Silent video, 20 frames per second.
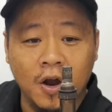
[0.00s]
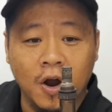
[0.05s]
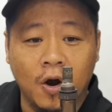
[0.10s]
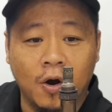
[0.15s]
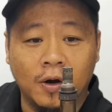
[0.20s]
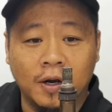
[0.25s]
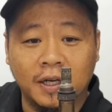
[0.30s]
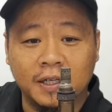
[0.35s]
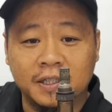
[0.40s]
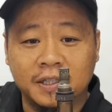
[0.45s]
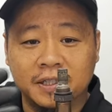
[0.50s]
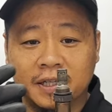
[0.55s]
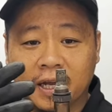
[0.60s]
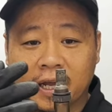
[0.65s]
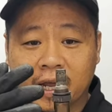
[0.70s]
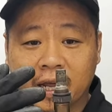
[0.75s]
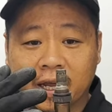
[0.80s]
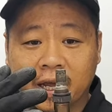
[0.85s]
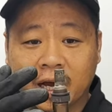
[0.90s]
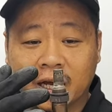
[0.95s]
or let's just
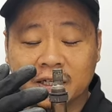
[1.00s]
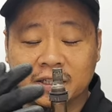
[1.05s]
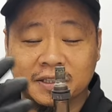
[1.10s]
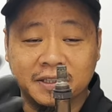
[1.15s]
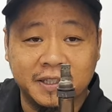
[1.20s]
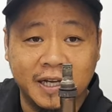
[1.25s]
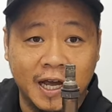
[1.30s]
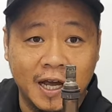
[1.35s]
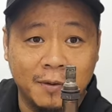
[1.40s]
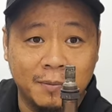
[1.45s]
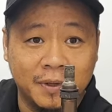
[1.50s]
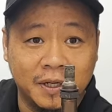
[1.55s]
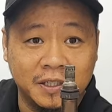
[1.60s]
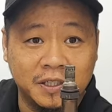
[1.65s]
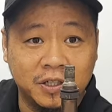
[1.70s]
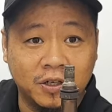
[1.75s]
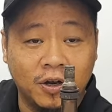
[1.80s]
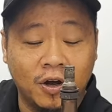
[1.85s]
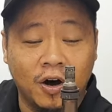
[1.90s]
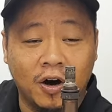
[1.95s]
say it got
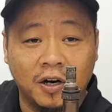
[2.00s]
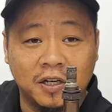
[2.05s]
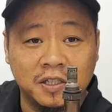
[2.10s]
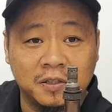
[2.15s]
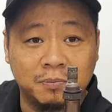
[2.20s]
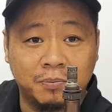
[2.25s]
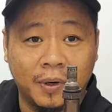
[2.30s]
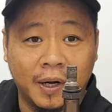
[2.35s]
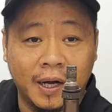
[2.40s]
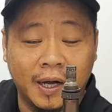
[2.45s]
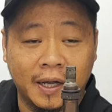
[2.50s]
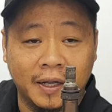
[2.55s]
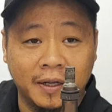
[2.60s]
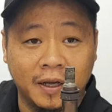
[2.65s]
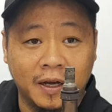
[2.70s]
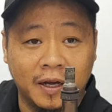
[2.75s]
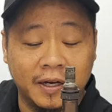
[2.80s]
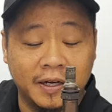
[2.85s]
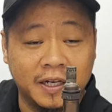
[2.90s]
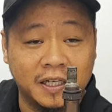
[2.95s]
damaged, caused by
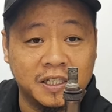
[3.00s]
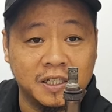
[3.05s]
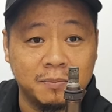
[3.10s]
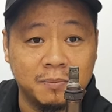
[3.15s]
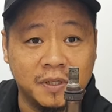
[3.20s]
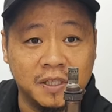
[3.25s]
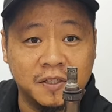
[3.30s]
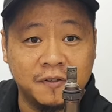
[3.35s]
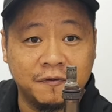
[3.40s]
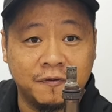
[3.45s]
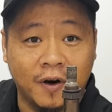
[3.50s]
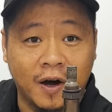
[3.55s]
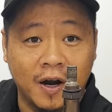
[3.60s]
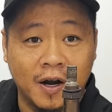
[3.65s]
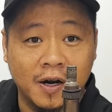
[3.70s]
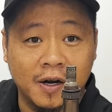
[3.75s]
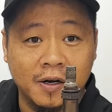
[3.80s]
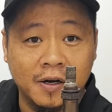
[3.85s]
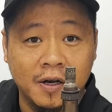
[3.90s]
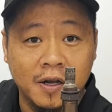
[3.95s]
an engine
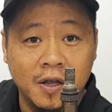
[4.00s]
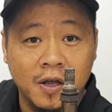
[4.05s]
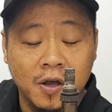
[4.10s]
misfire,